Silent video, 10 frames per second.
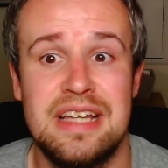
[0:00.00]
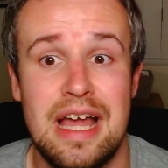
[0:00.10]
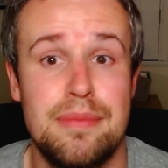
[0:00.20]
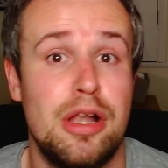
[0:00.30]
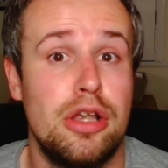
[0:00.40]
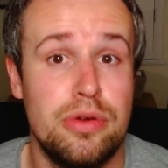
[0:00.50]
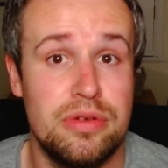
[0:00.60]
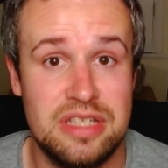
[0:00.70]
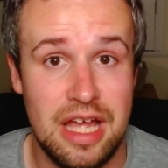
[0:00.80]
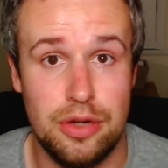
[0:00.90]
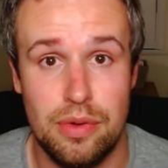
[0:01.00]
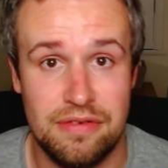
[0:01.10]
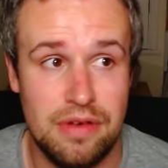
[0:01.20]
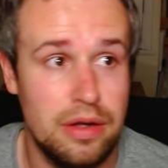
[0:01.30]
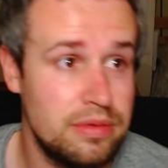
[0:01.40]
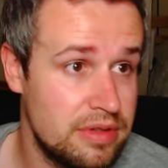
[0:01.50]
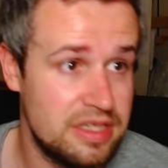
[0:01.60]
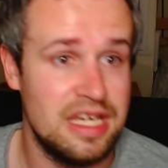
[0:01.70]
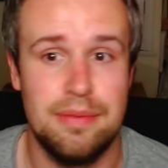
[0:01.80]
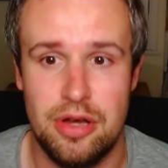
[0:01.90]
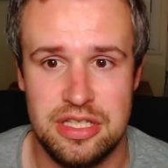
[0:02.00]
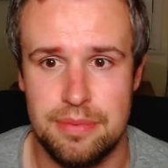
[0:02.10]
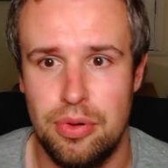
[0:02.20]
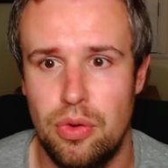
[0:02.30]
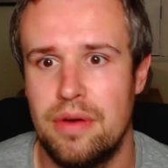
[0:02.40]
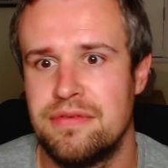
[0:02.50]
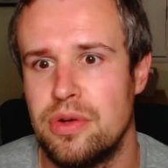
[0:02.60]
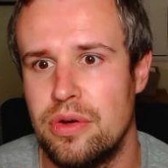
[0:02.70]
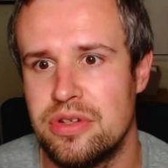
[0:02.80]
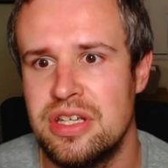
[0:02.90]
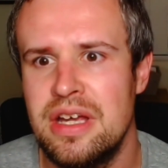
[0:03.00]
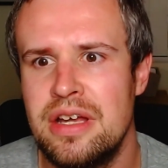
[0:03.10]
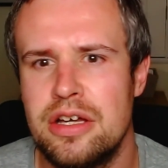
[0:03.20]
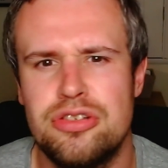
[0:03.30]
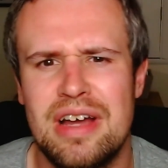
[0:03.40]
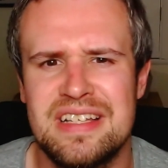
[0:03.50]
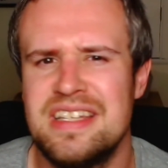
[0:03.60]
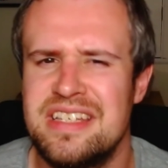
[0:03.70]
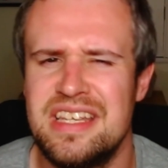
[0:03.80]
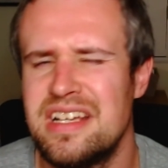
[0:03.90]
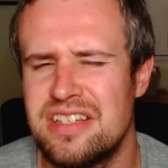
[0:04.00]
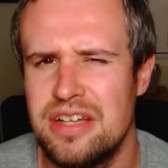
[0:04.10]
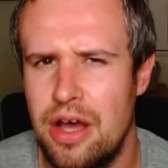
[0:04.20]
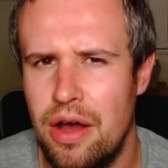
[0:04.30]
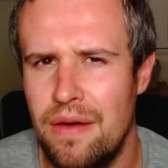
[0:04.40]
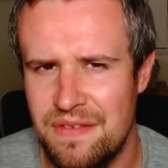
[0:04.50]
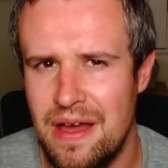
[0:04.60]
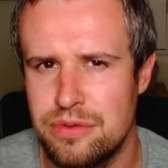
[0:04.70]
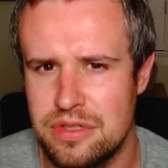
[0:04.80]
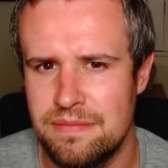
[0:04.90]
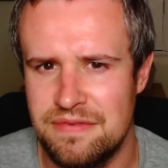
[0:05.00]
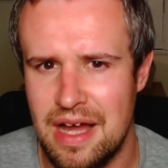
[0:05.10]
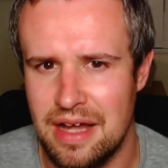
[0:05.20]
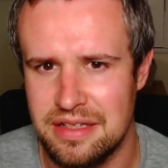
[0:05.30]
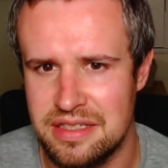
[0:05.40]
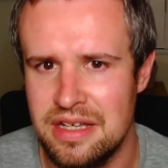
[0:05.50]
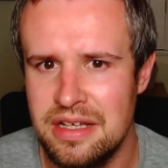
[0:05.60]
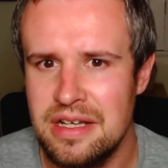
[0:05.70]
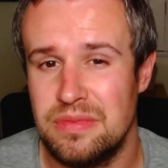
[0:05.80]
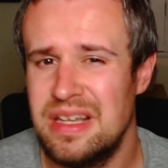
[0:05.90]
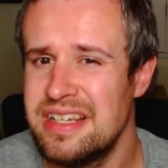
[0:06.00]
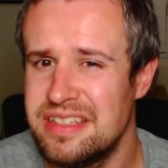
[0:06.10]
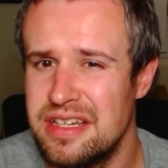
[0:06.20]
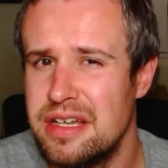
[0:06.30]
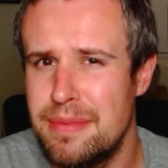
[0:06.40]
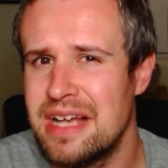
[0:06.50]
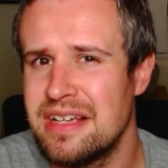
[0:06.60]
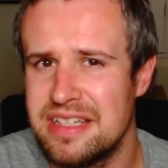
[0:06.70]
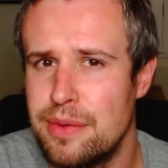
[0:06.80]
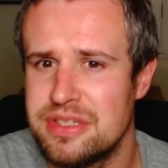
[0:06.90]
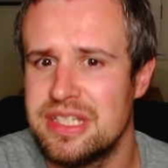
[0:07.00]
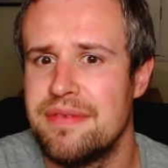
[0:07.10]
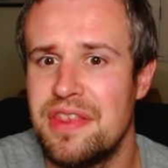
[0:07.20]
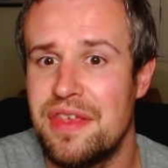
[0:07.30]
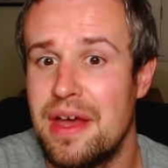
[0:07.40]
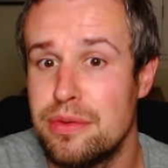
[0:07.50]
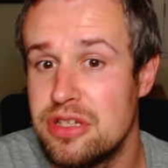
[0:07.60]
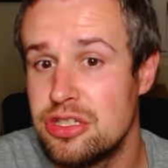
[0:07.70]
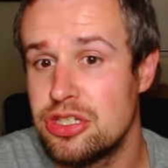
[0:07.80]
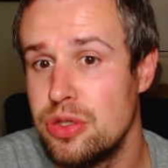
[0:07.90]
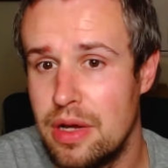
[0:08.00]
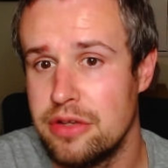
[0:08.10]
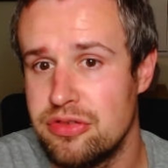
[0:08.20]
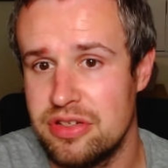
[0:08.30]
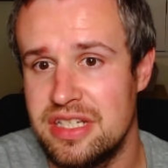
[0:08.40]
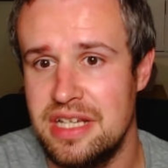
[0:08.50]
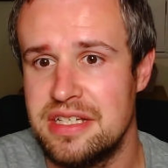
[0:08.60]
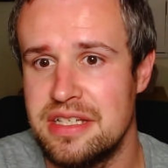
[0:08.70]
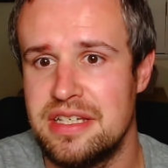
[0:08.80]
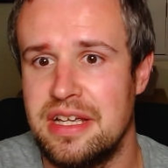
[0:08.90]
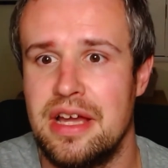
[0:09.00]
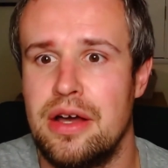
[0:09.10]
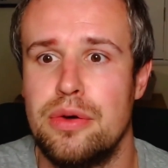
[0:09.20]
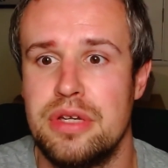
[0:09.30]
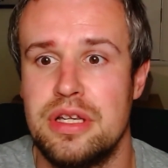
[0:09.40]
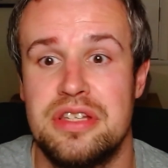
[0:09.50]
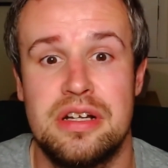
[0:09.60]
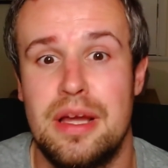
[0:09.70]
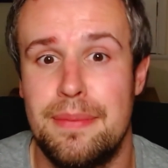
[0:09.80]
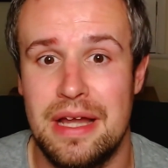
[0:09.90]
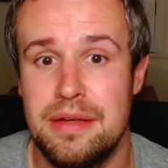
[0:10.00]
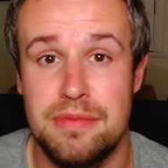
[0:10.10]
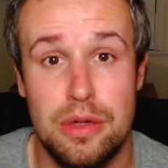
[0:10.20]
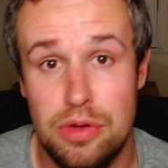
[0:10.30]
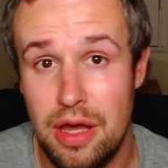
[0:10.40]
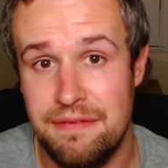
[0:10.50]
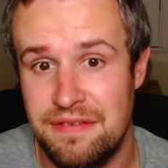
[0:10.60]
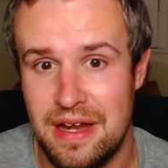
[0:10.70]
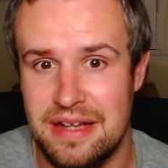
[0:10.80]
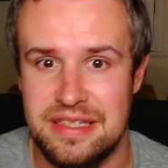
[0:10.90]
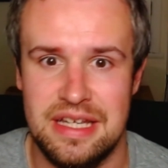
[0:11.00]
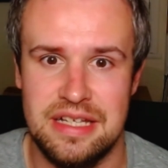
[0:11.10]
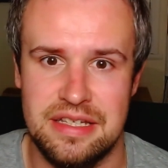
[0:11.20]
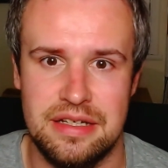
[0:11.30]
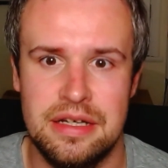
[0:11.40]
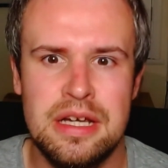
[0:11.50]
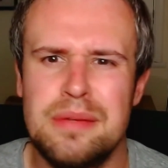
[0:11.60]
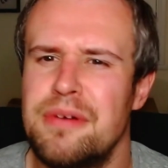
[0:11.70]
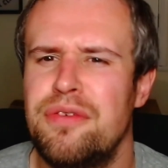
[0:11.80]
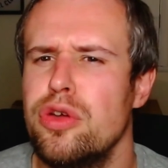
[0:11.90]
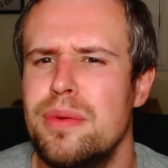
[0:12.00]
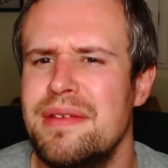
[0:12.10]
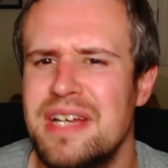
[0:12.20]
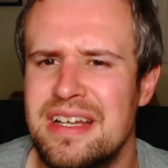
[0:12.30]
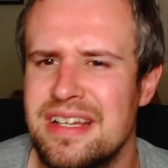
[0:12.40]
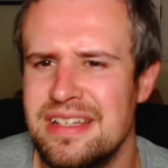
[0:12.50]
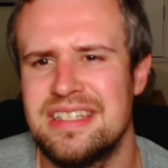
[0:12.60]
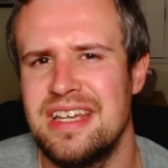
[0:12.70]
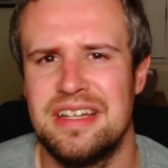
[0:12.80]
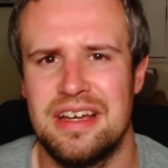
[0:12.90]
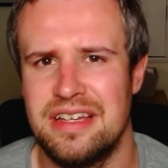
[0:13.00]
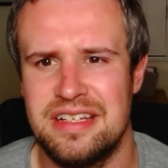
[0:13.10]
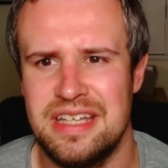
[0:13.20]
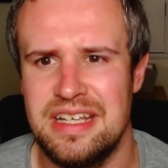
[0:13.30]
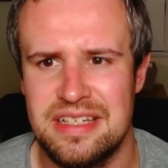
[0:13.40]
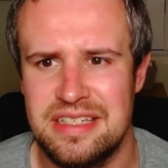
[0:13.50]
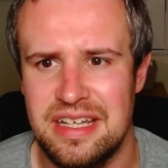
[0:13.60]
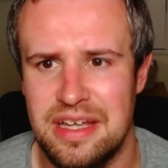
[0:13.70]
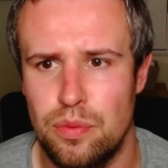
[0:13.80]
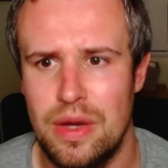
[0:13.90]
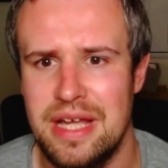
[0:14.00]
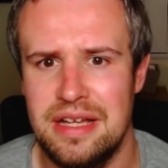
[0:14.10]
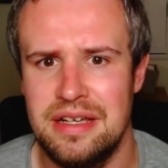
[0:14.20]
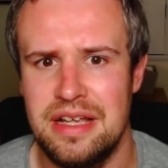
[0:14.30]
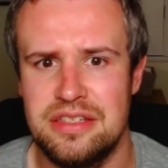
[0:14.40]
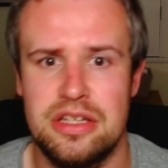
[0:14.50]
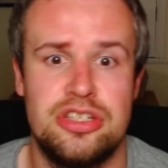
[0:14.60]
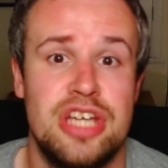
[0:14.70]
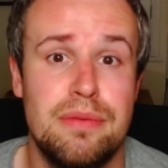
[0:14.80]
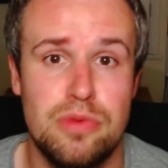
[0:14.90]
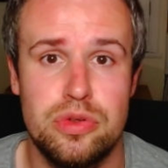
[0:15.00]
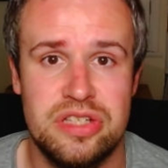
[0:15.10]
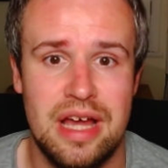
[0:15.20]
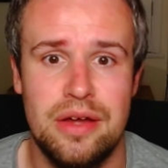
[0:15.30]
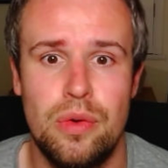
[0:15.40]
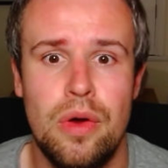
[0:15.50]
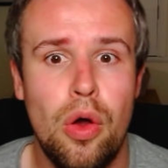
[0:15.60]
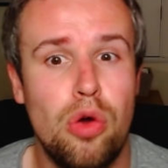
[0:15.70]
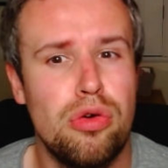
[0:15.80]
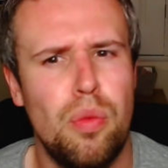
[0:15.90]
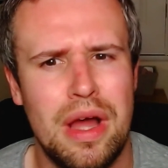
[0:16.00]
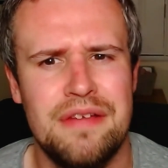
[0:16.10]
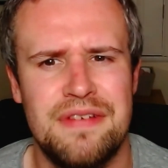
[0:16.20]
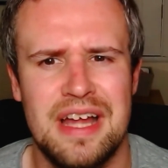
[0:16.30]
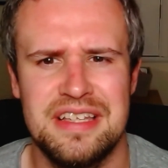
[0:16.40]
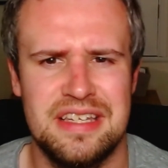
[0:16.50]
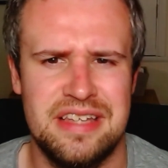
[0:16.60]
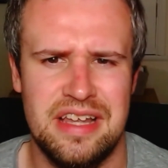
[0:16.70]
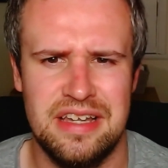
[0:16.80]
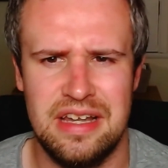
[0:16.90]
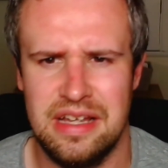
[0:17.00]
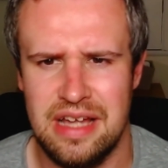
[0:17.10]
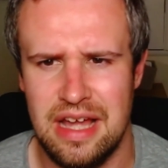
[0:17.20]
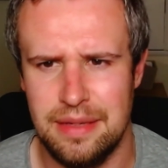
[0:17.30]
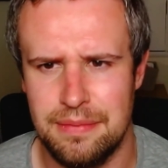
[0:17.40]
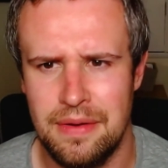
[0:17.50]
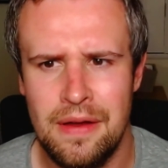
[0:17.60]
game at Luton's Kenilworth Road, the team I support of course, attracted 6,500 fans, less than the maxed out 7,200 season ticket holders the club had in real life for that season, before you even consider the season ticket waiting list, general sale, or away fans attending the game.